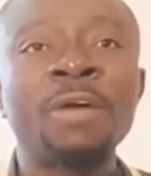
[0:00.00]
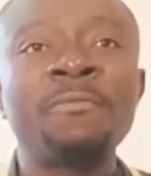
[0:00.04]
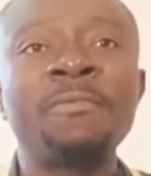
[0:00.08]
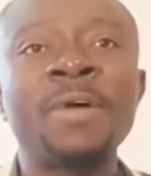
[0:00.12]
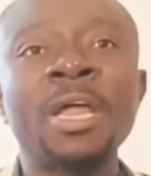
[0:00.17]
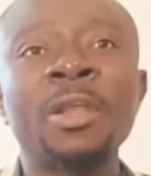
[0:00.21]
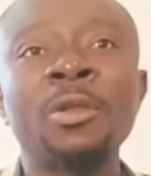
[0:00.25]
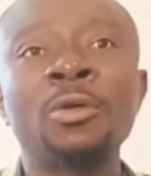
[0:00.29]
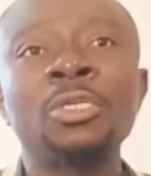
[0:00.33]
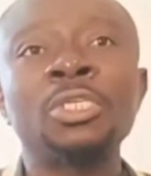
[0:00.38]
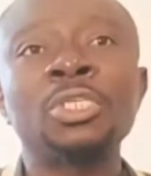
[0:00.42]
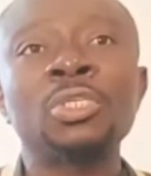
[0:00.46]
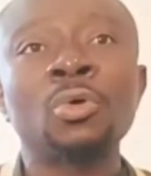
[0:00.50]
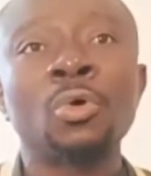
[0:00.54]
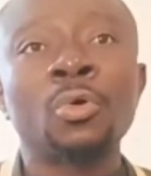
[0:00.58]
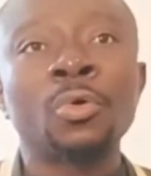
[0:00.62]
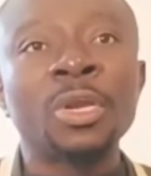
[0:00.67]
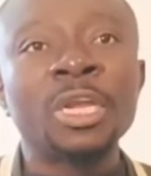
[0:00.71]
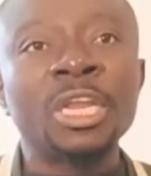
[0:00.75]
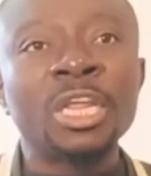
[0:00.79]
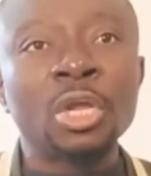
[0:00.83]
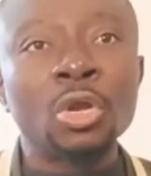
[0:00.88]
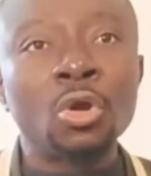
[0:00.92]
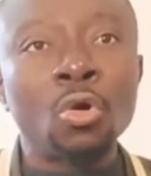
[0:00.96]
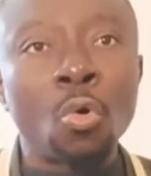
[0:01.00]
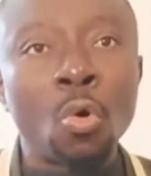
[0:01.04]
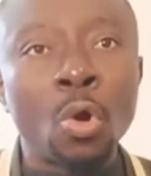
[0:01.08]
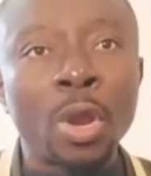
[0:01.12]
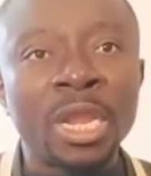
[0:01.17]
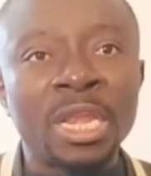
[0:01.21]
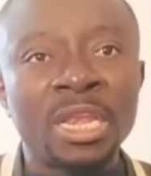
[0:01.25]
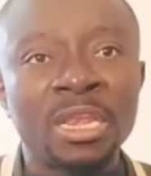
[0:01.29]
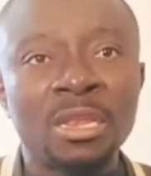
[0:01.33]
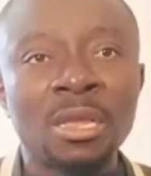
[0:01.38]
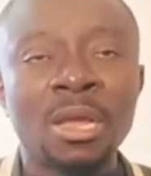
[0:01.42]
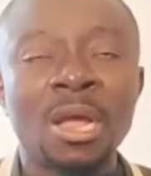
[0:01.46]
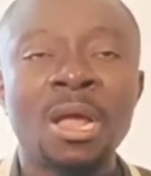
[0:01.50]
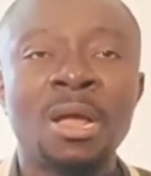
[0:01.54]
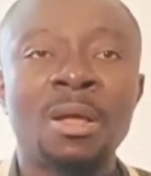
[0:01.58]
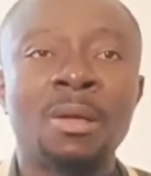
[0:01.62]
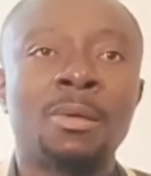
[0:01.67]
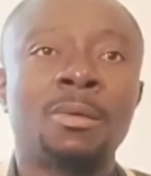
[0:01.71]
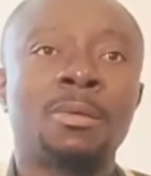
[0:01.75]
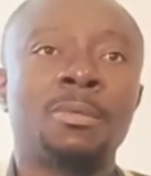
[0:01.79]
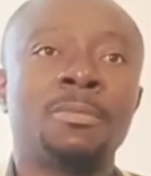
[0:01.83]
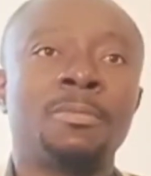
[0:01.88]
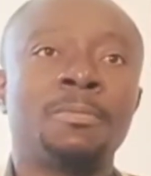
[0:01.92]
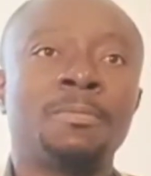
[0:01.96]
The consequence is not as
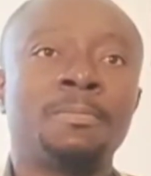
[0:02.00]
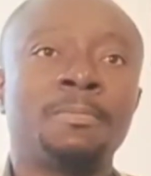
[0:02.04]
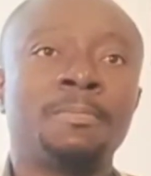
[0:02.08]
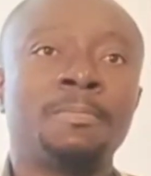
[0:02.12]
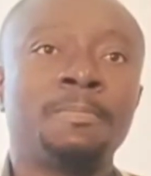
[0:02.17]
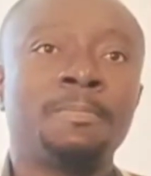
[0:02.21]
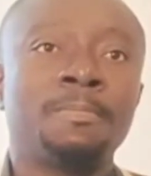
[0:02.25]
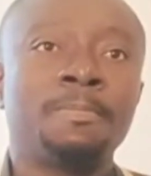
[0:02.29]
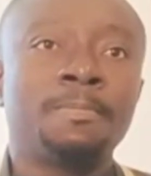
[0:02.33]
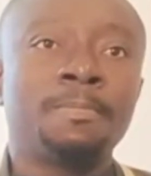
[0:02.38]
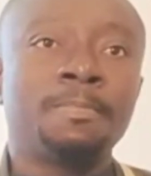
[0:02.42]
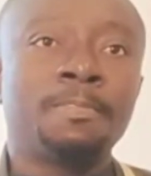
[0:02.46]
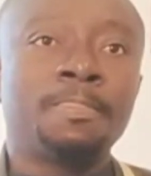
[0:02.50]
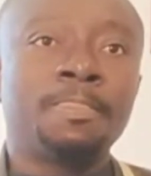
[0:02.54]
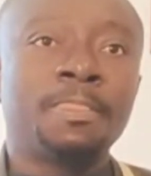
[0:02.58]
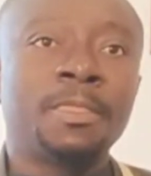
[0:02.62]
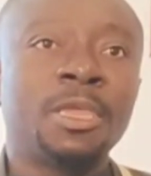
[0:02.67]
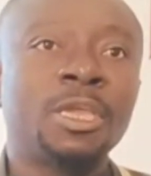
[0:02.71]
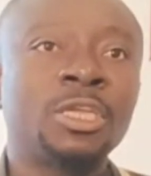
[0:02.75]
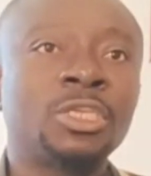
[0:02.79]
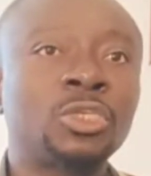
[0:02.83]
it was before.